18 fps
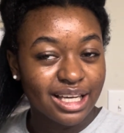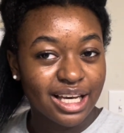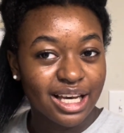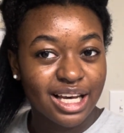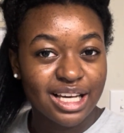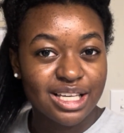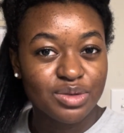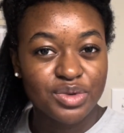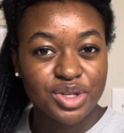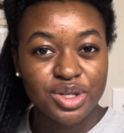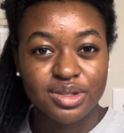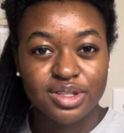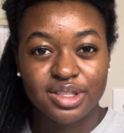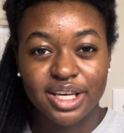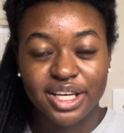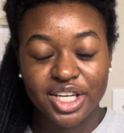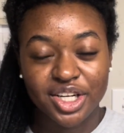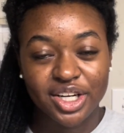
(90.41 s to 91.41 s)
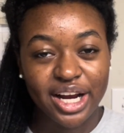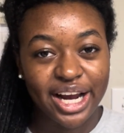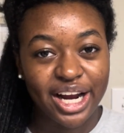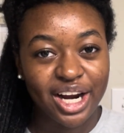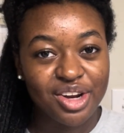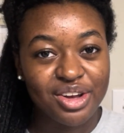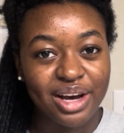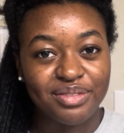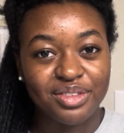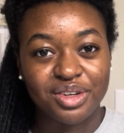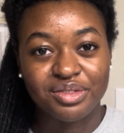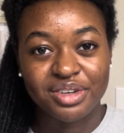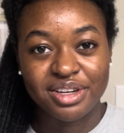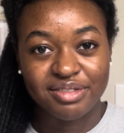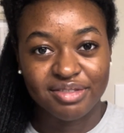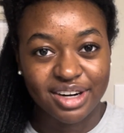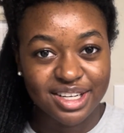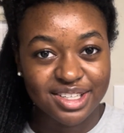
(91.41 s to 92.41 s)
Because when you slick your hair, you have to
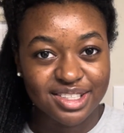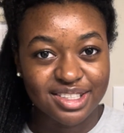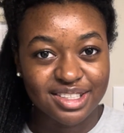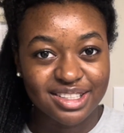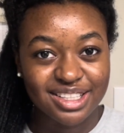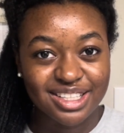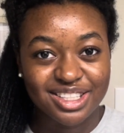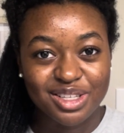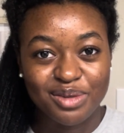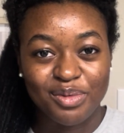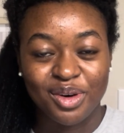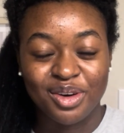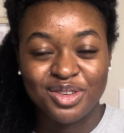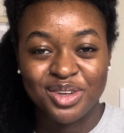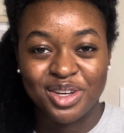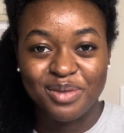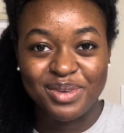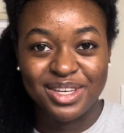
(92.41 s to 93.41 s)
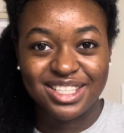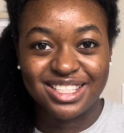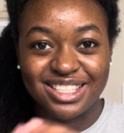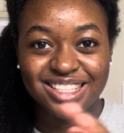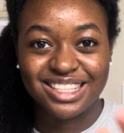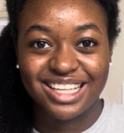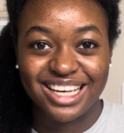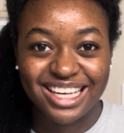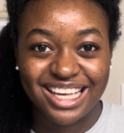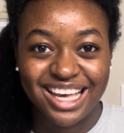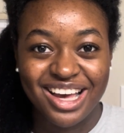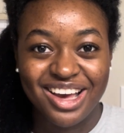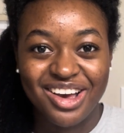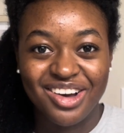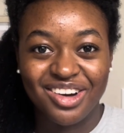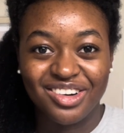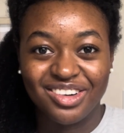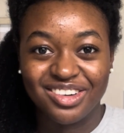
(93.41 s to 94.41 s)
refresh to go so it can be slick
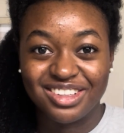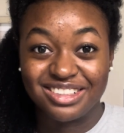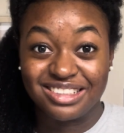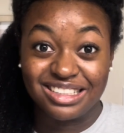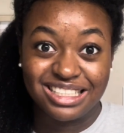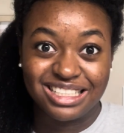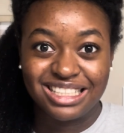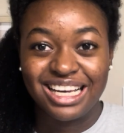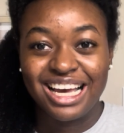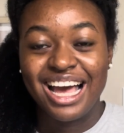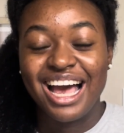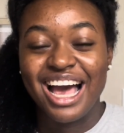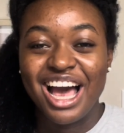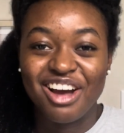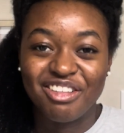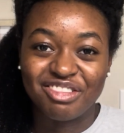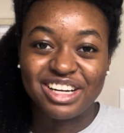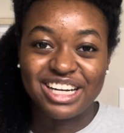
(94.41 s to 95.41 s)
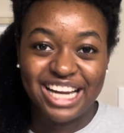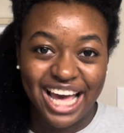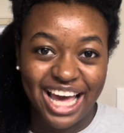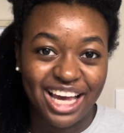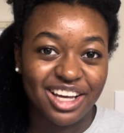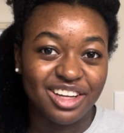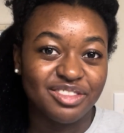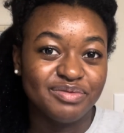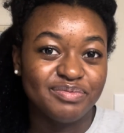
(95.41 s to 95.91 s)
or sleek every day.